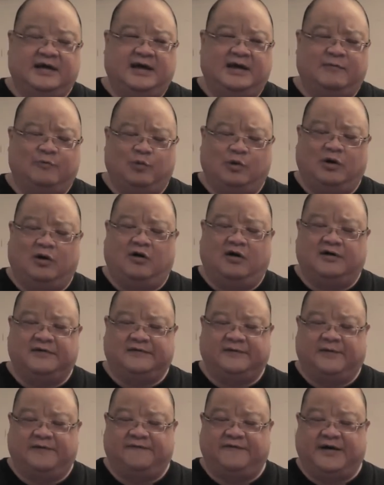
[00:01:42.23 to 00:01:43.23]
and will
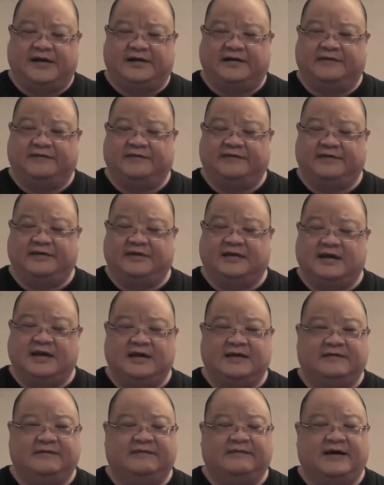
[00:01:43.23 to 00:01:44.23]
also affect
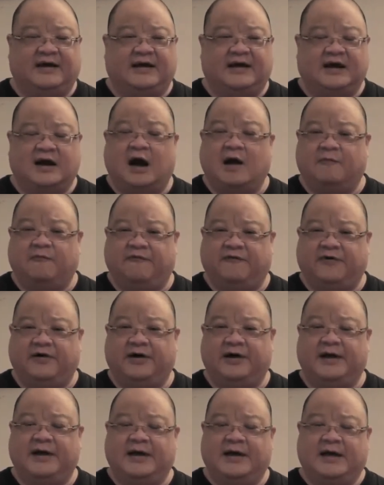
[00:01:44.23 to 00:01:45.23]
its
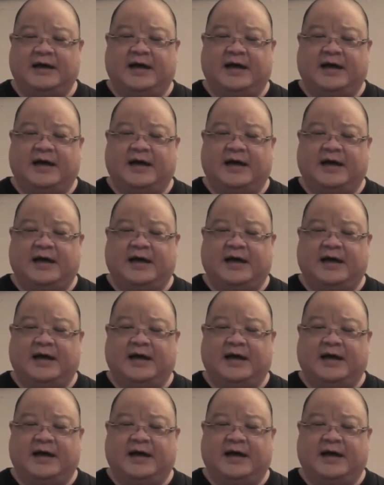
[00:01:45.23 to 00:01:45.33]
comfort